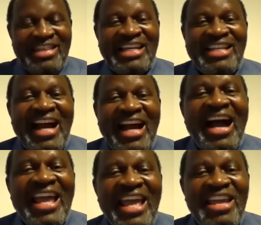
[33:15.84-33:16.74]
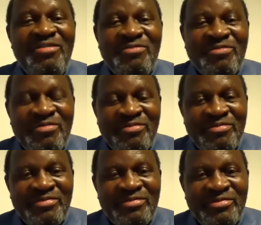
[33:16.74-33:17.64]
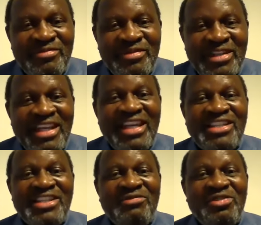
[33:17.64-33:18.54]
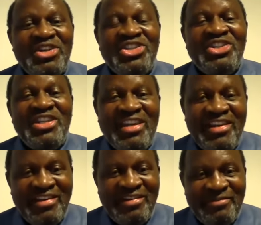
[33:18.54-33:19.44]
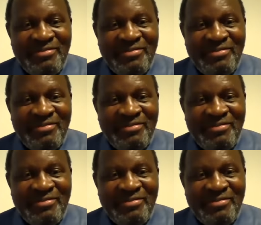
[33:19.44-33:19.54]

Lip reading: that I am a civil engineer.